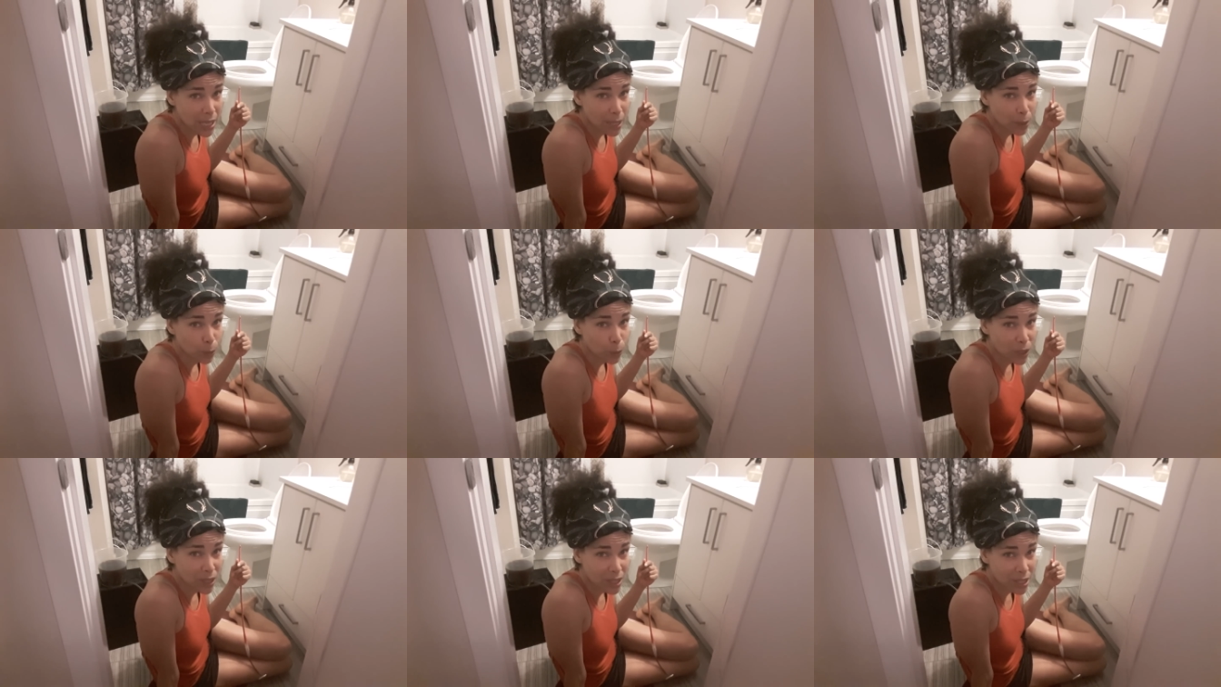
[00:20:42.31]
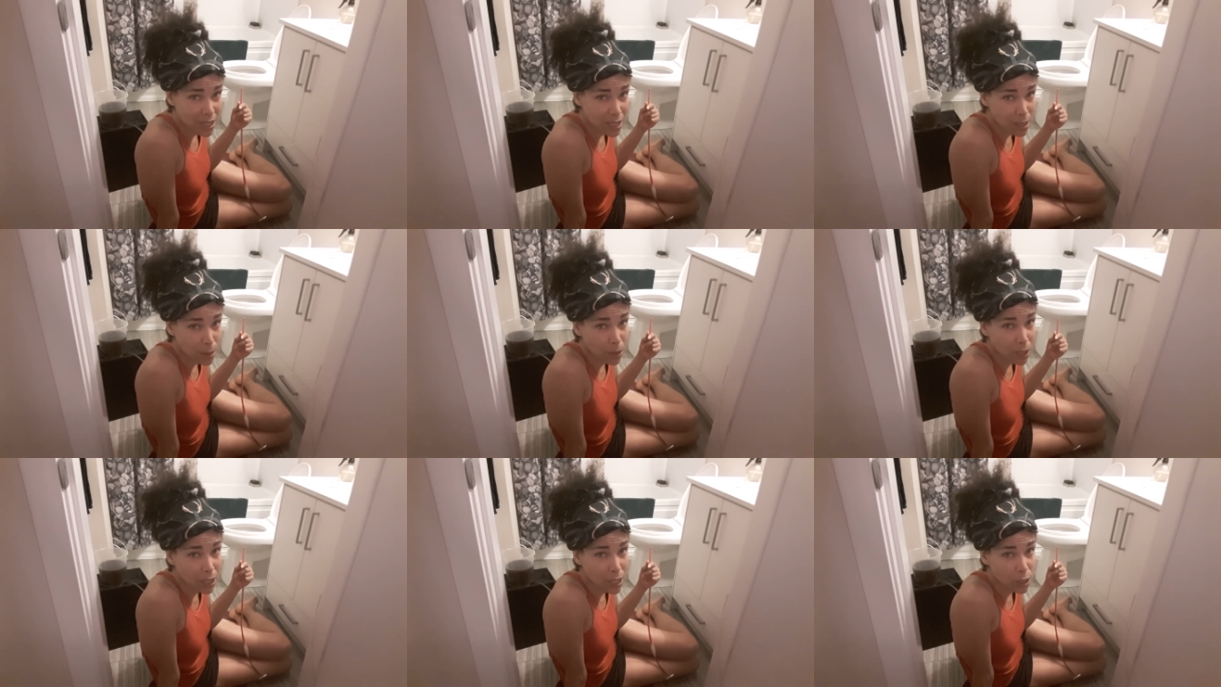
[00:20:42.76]
and with the
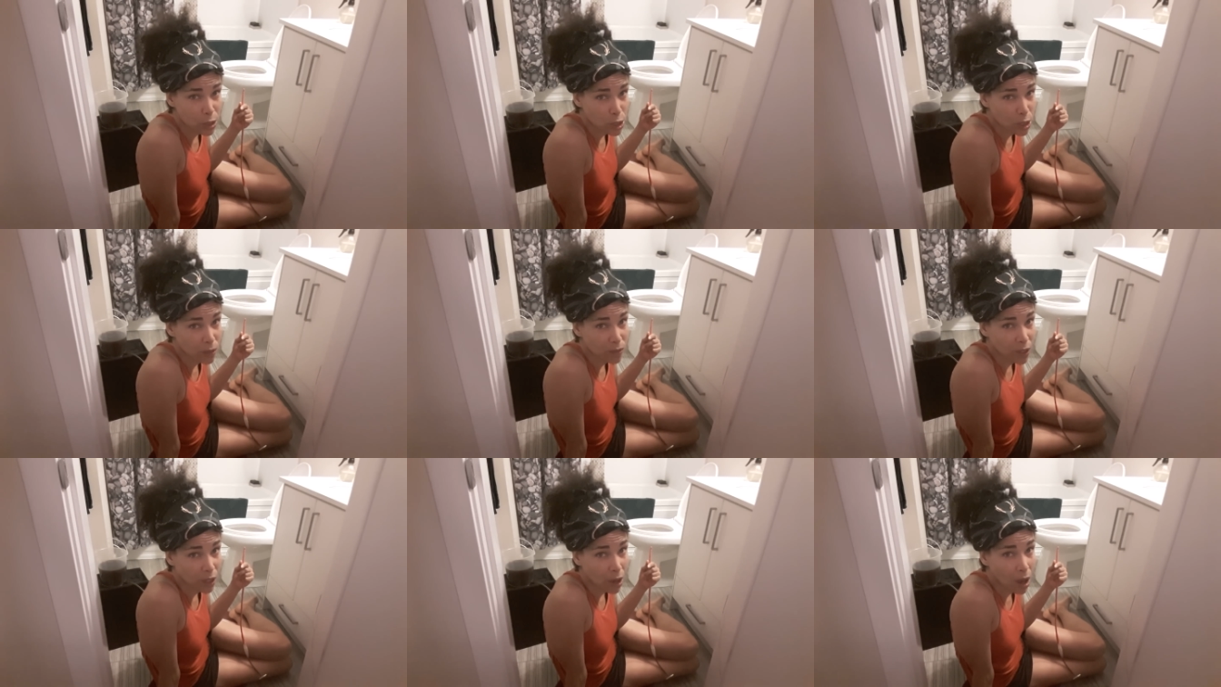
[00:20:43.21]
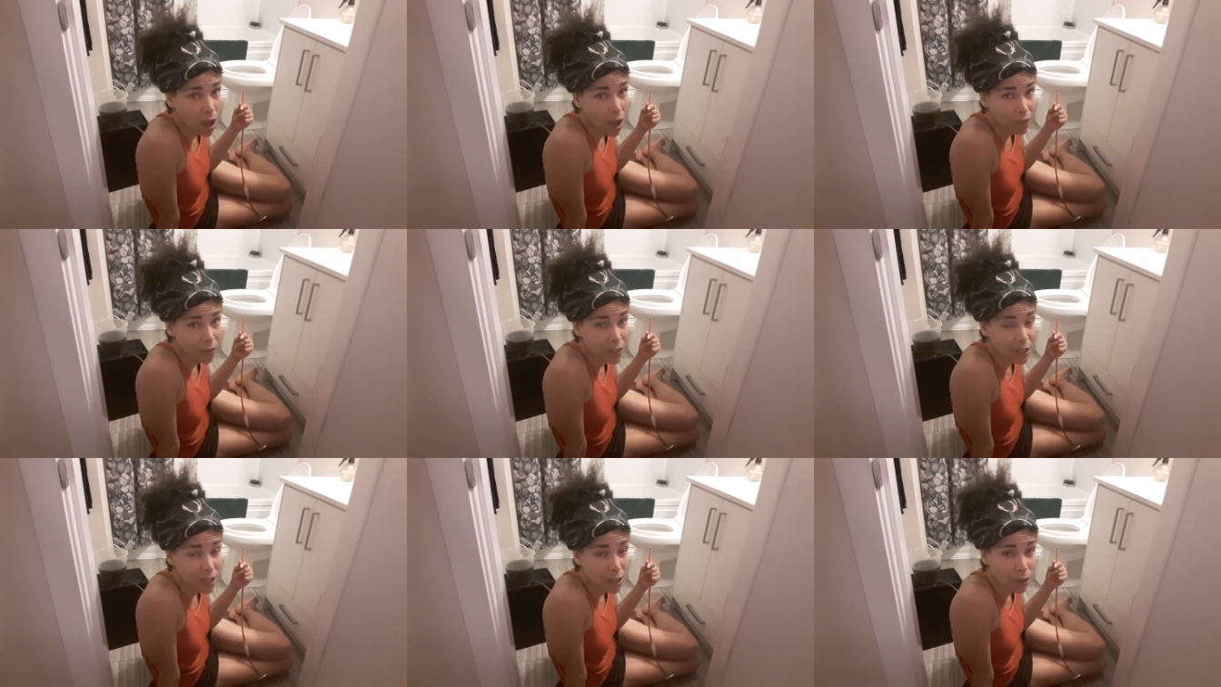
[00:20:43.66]
stimulation of the
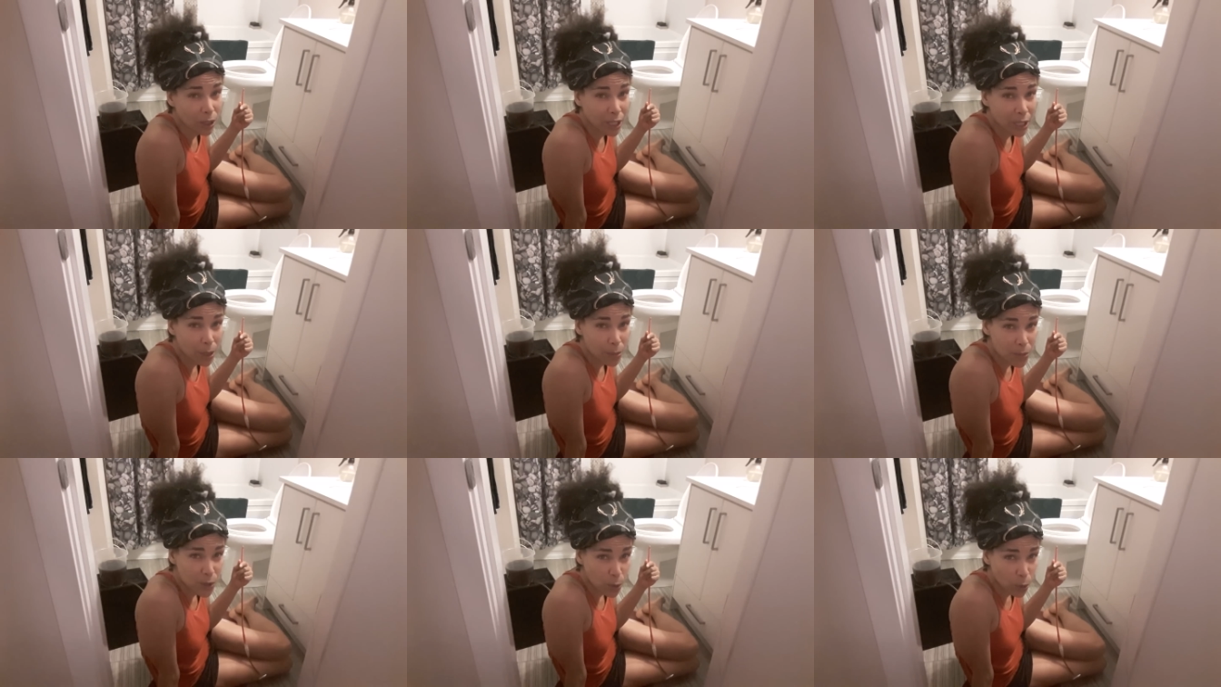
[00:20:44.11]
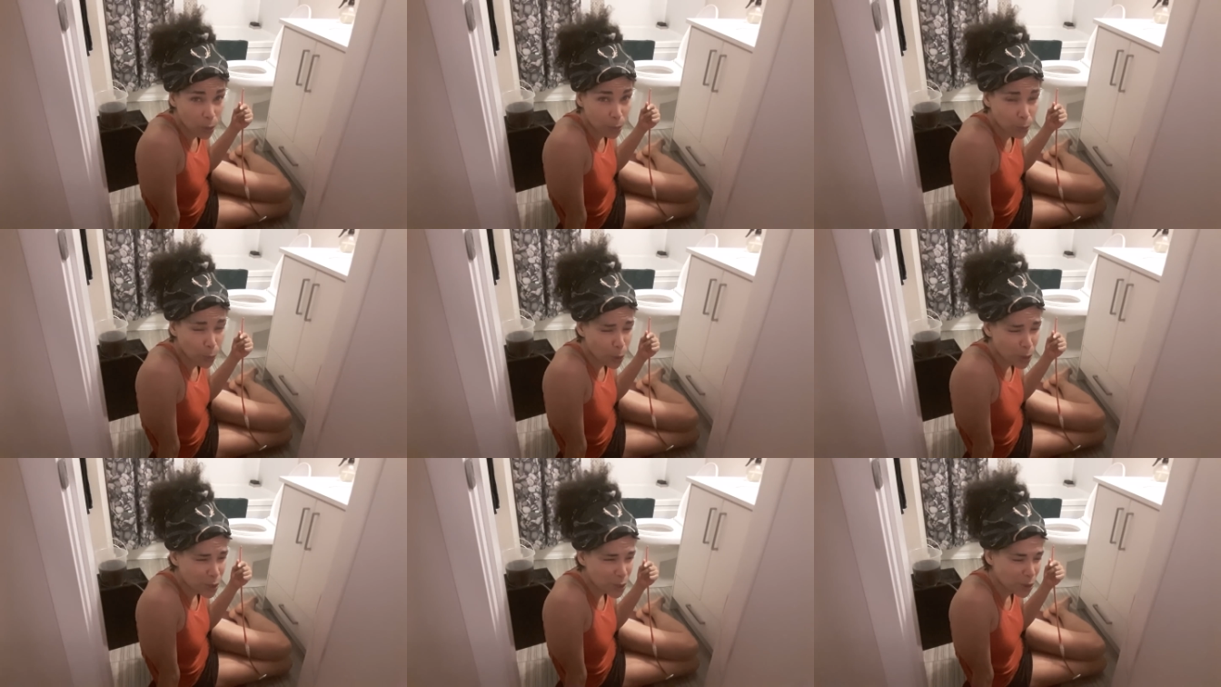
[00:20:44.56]
coffee, they're going to
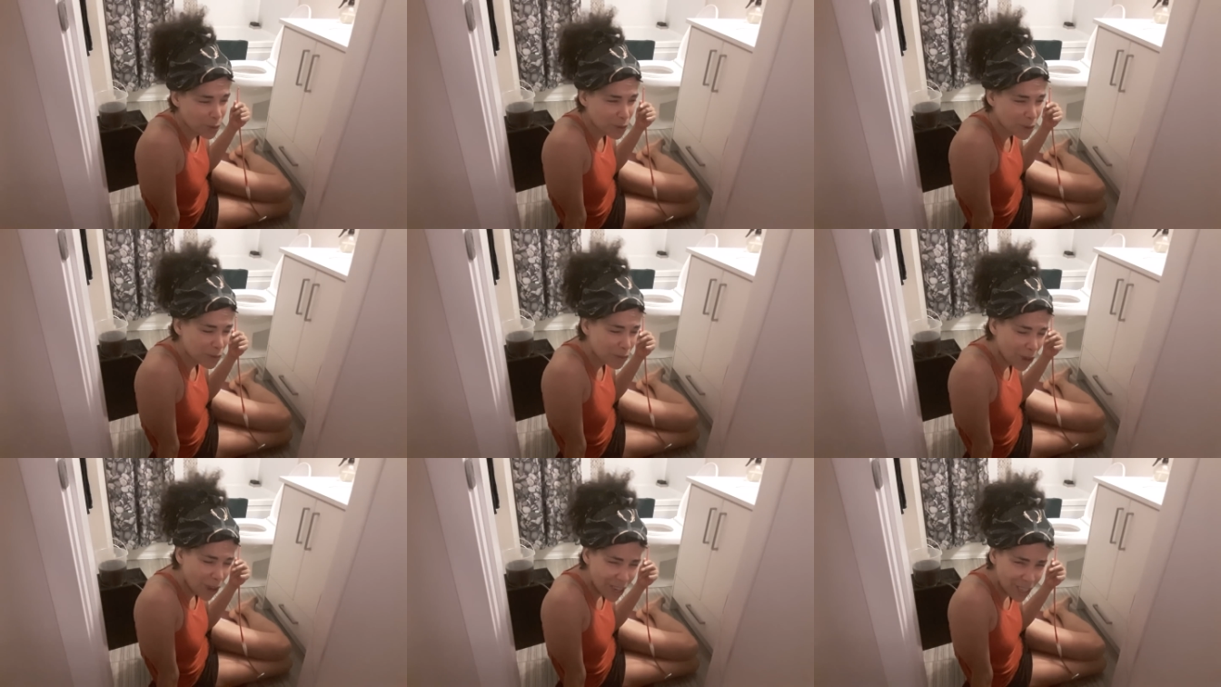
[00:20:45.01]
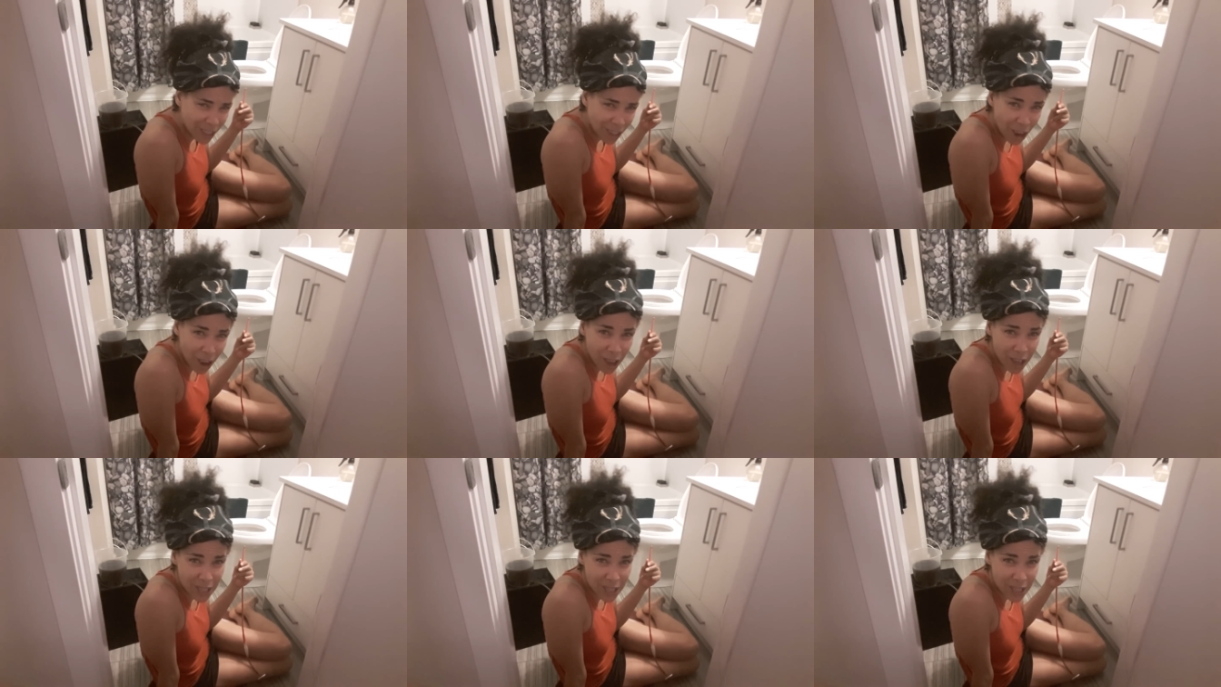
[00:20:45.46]
absorb more. So if you've got